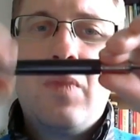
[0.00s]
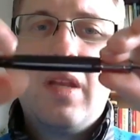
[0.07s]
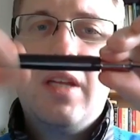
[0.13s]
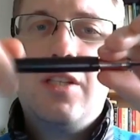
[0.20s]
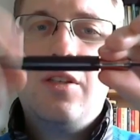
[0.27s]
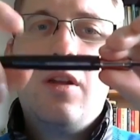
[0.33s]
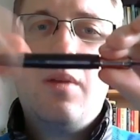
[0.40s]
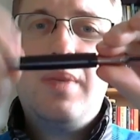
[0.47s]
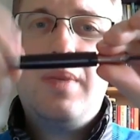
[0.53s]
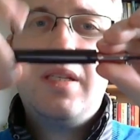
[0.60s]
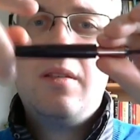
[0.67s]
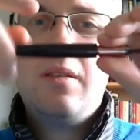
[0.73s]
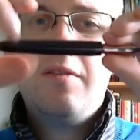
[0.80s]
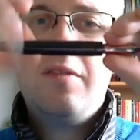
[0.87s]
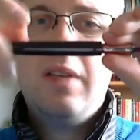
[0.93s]
It's not a
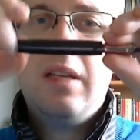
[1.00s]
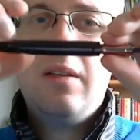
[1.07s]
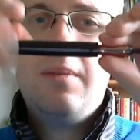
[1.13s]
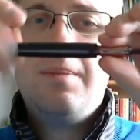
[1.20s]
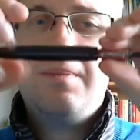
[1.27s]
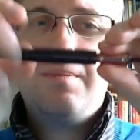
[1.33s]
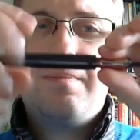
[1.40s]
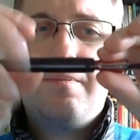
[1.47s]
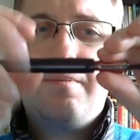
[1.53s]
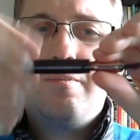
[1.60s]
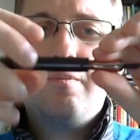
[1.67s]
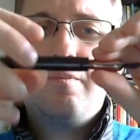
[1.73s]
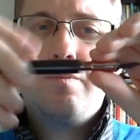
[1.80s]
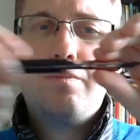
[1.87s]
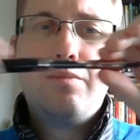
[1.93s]
piston filler,
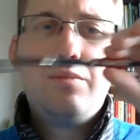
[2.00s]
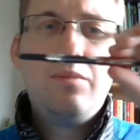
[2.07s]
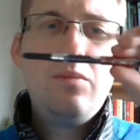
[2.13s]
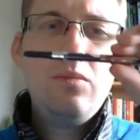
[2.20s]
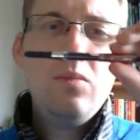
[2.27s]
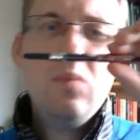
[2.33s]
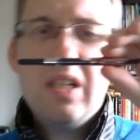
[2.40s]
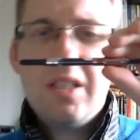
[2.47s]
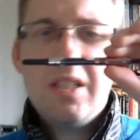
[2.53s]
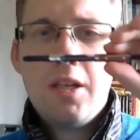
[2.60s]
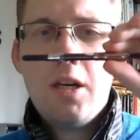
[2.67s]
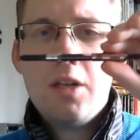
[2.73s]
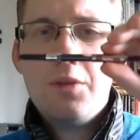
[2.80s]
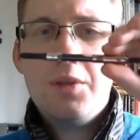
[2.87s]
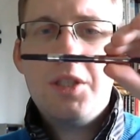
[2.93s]
it's a
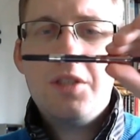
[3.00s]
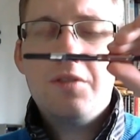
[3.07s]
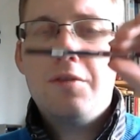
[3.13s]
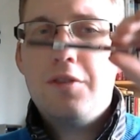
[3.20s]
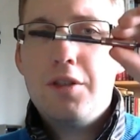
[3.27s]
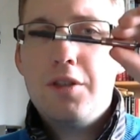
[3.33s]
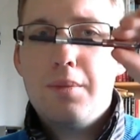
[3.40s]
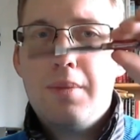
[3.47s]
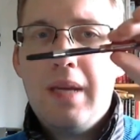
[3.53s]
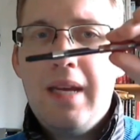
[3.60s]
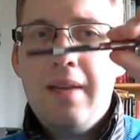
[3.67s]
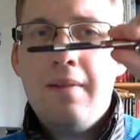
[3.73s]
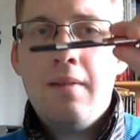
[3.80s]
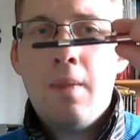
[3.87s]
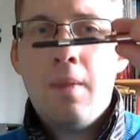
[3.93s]
cartridge converter
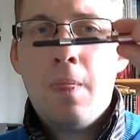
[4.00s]
pen,